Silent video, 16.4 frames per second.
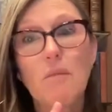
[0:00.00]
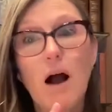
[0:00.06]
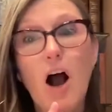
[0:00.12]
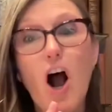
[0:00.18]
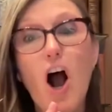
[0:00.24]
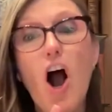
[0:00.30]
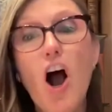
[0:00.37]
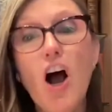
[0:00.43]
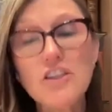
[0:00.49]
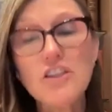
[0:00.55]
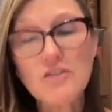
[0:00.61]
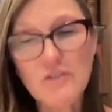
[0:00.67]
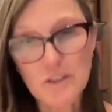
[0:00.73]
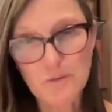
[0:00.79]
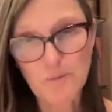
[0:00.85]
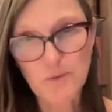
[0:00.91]

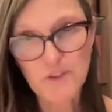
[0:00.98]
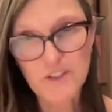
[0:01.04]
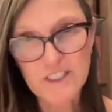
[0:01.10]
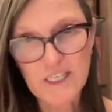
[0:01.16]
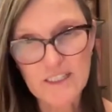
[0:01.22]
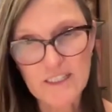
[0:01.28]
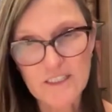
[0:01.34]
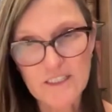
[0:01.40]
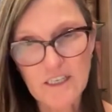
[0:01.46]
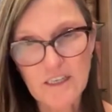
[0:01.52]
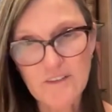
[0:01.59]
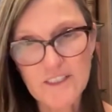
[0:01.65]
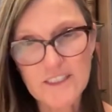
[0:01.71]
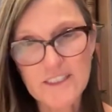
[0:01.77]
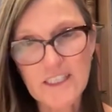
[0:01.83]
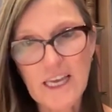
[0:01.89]
100% of
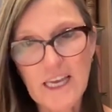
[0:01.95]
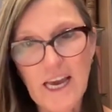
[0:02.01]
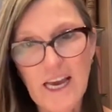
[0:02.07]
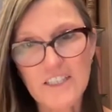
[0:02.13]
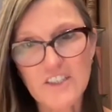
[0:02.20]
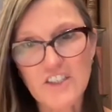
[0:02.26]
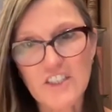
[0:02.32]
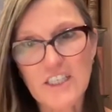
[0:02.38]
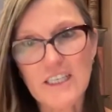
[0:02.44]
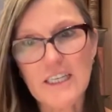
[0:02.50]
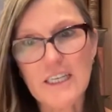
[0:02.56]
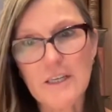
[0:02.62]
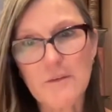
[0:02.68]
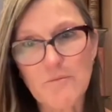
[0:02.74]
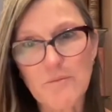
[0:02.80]
its cash in